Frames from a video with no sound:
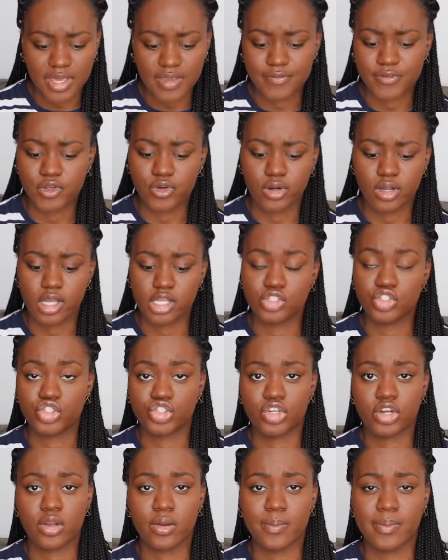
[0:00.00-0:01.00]
If you're
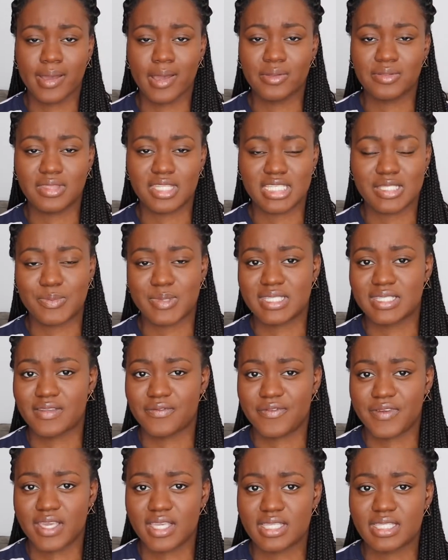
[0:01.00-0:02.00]
unsure about the
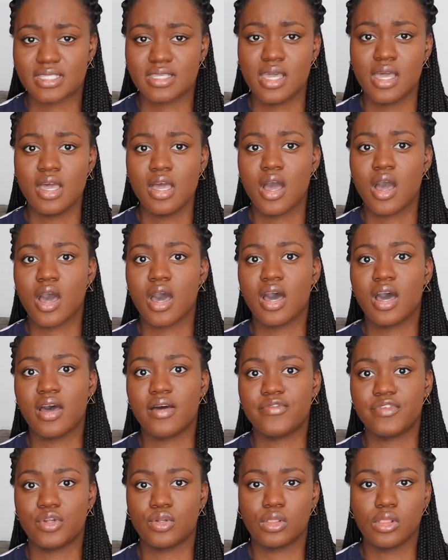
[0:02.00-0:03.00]
specifics
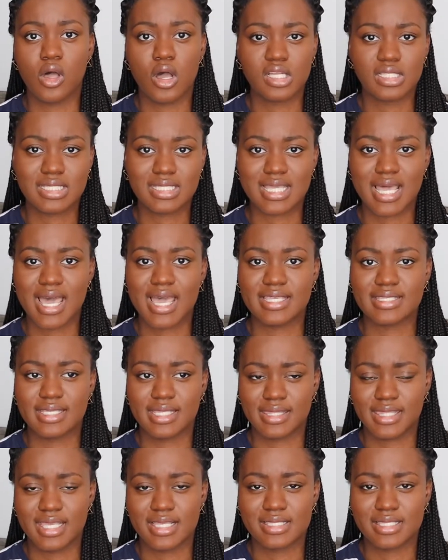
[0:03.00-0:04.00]
of your lot size
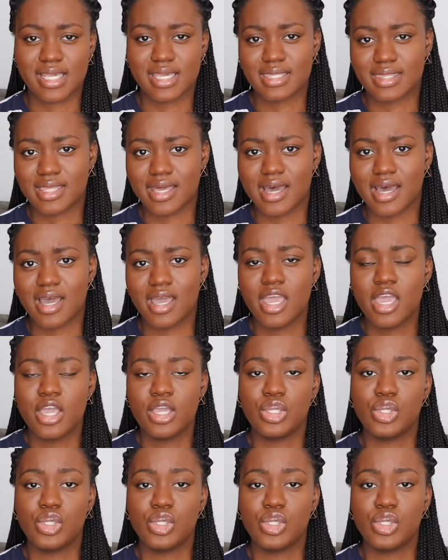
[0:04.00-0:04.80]
and things like that,